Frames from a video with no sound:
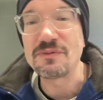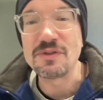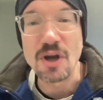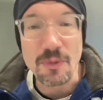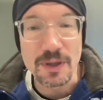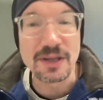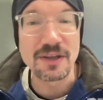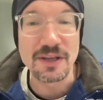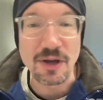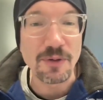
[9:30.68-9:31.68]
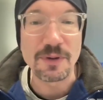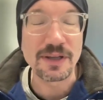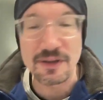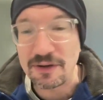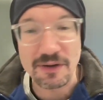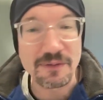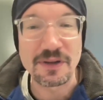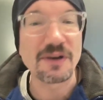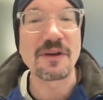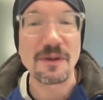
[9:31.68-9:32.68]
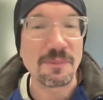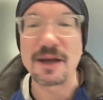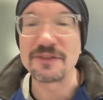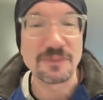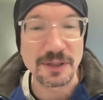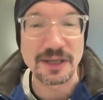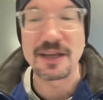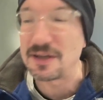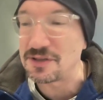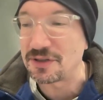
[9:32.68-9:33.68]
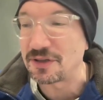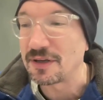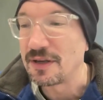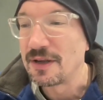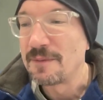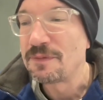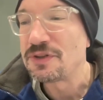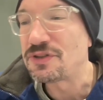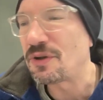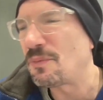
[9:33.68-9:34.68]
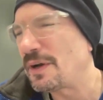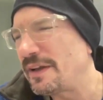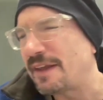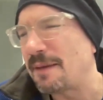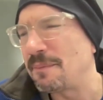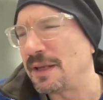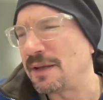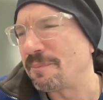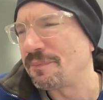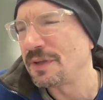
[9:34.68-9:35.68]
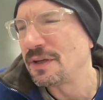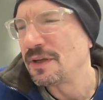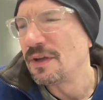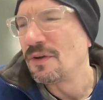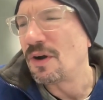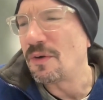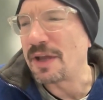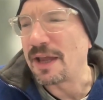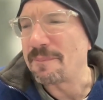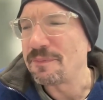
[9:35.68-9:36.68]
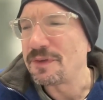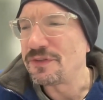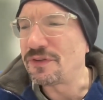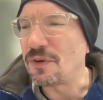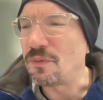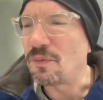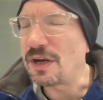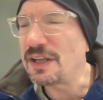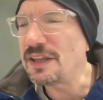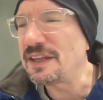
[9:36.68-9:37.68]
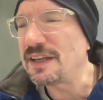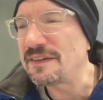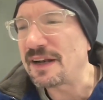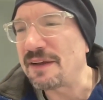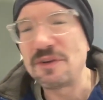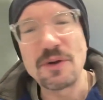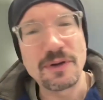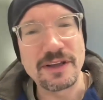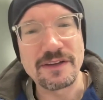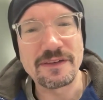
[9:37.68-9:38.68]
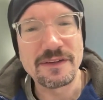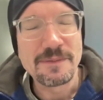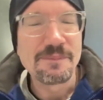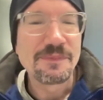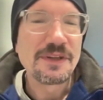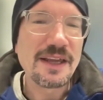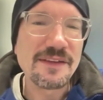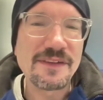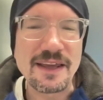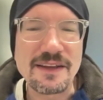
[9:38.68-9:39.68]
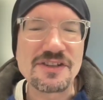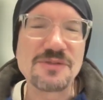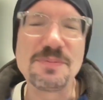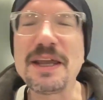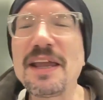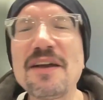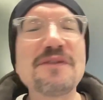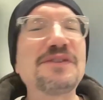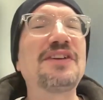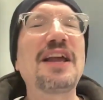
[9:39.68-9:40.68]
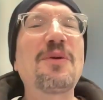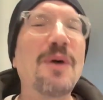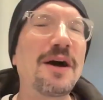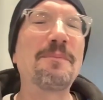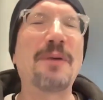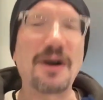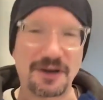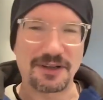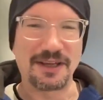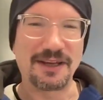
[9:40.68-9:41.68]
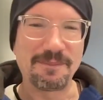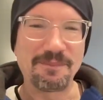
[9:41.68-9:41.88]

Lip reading: knowingly knowing that they're going to possibly get injured. So what does that mean? Okay, so one of the things that I've noticed is that, speaking of Saquon Barkley